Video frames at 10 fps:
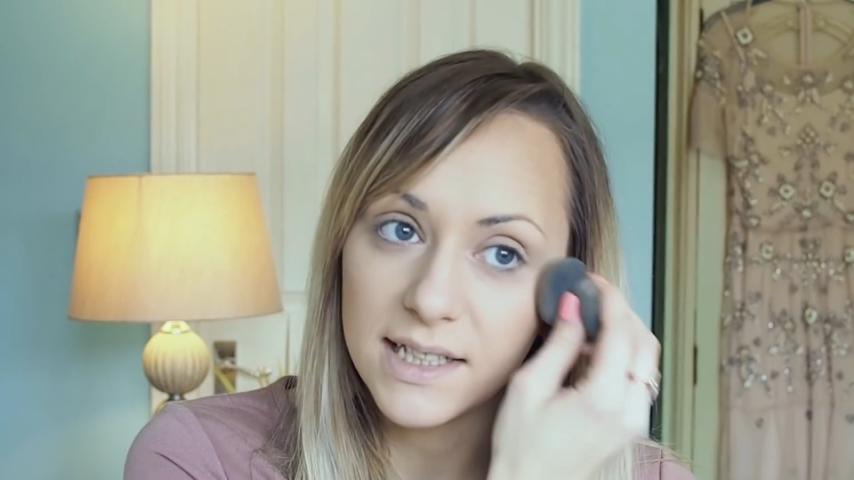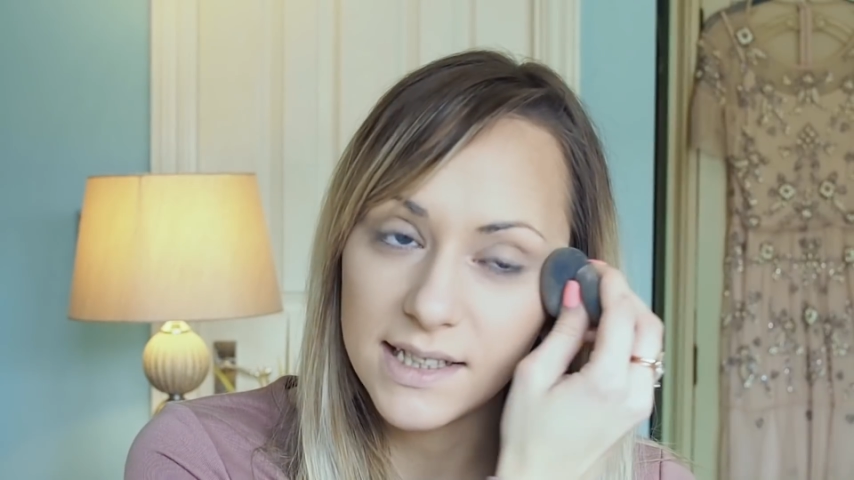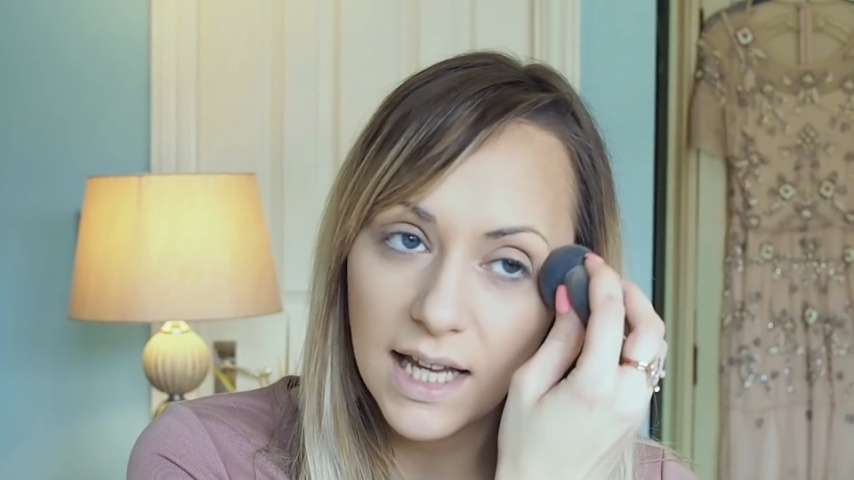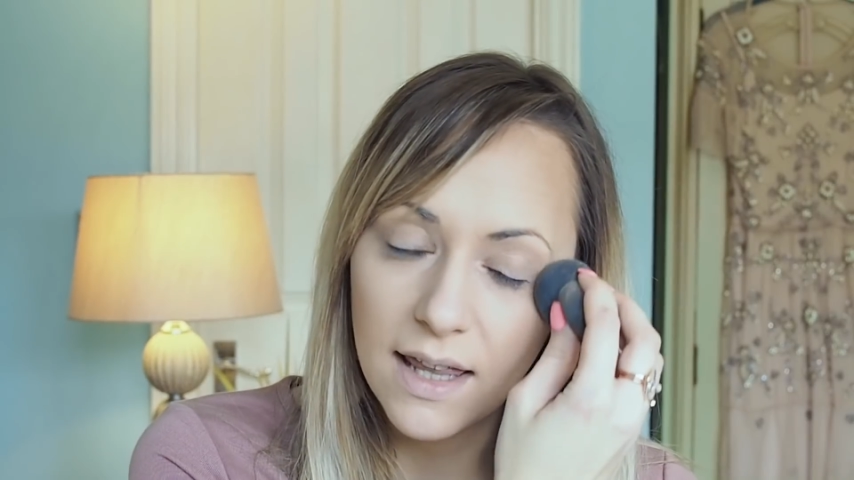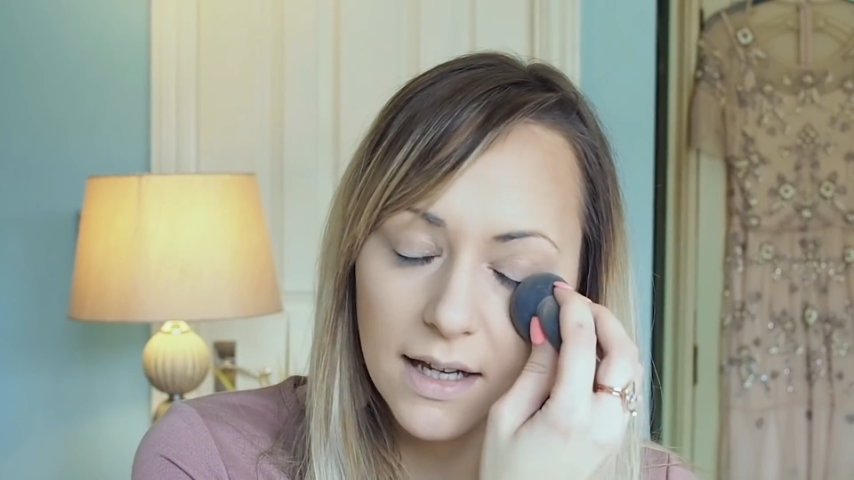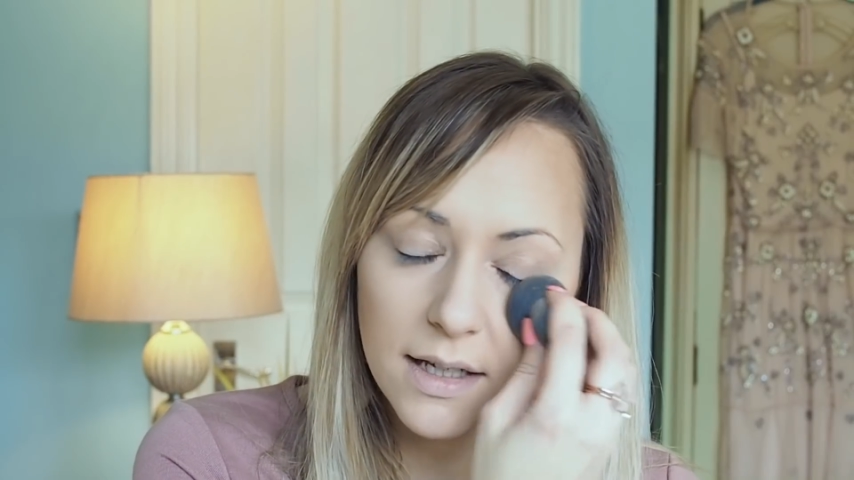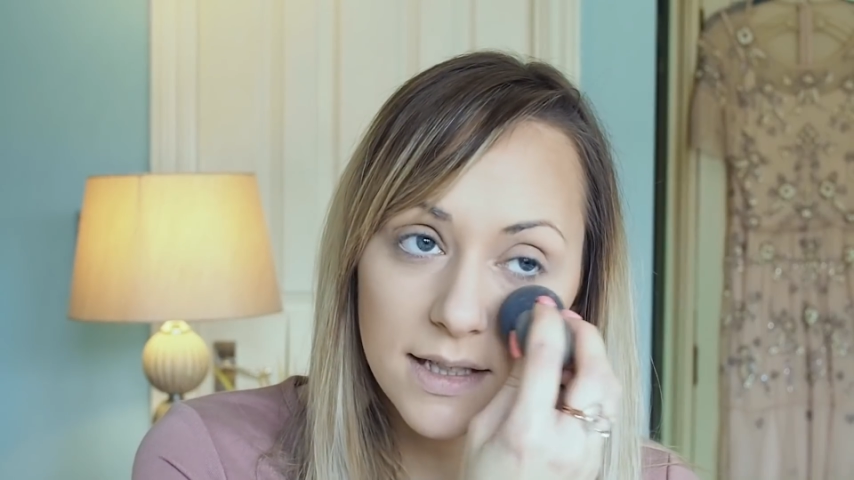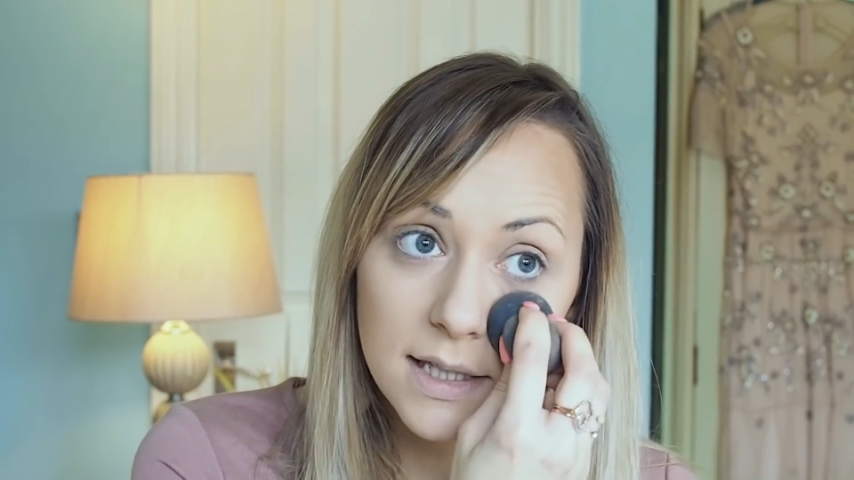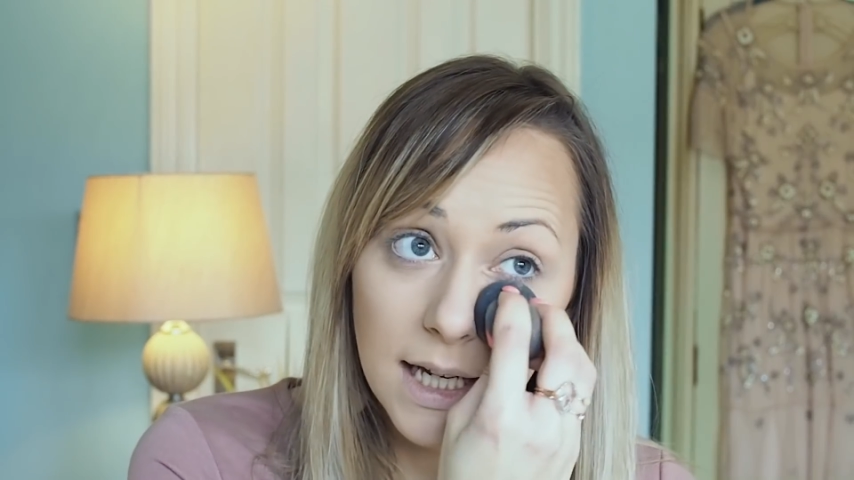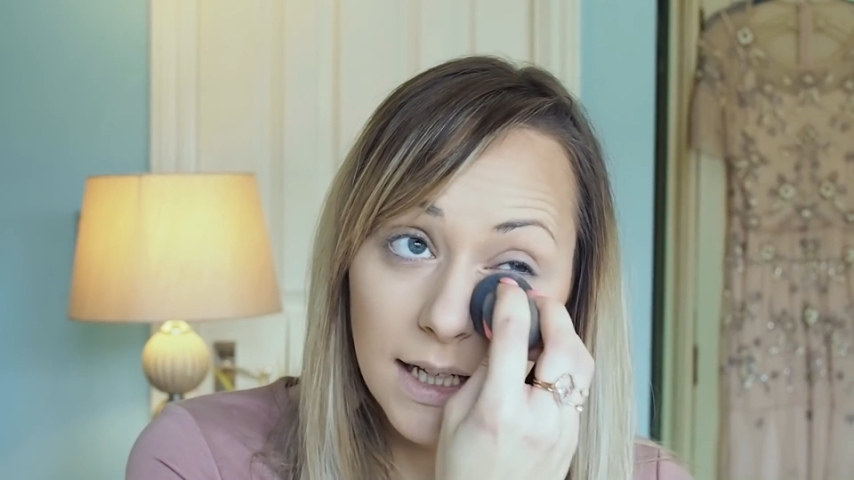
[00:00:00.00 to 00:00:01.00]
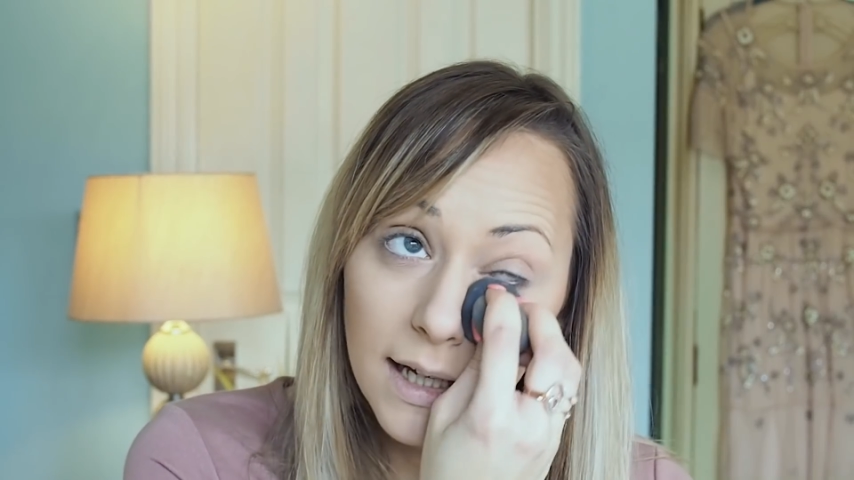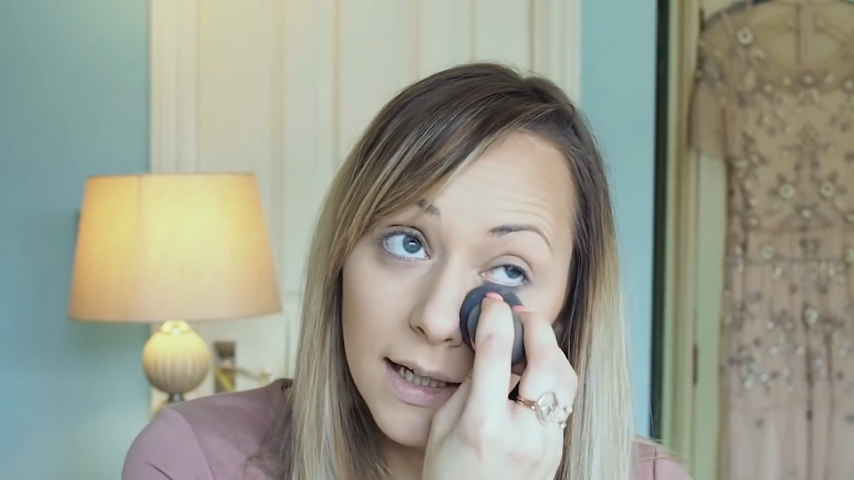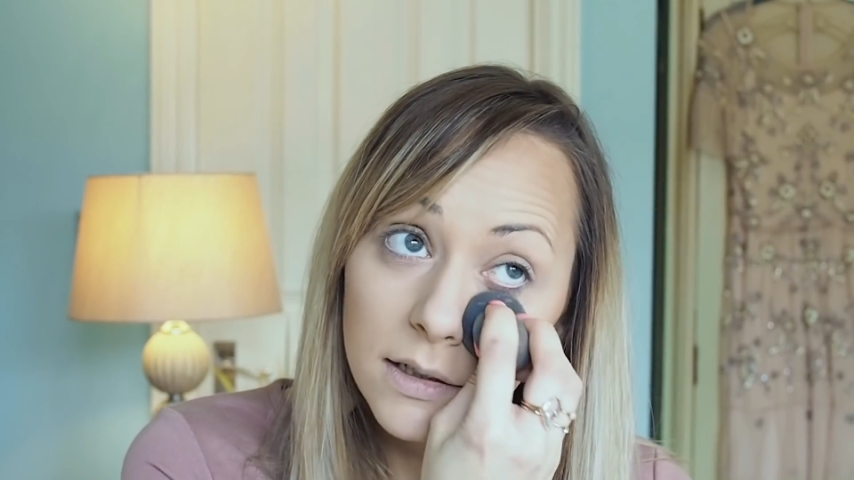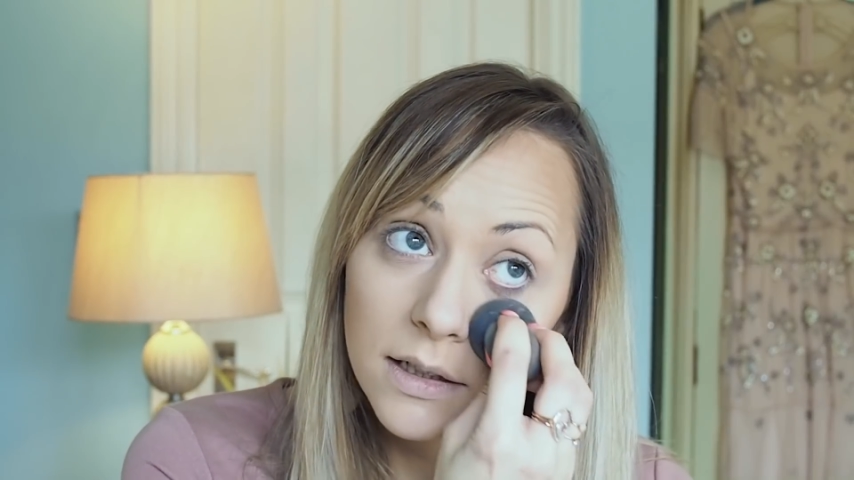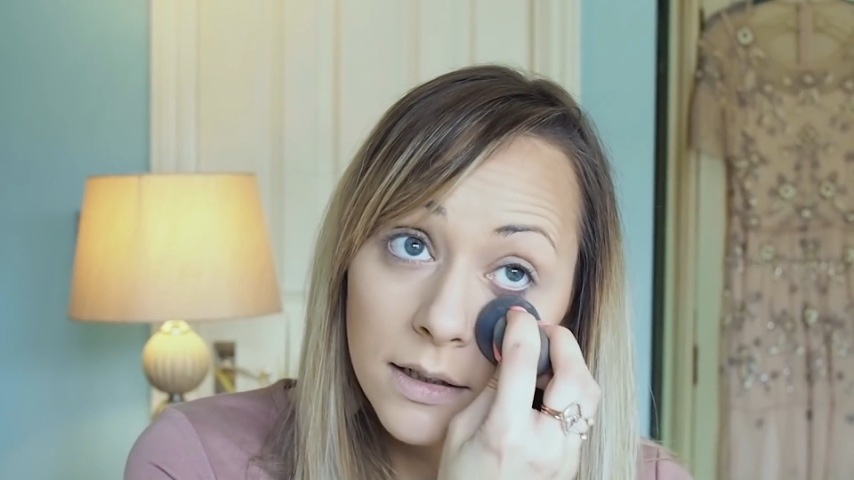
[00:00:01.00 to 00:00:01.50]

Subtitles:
to set that concealer.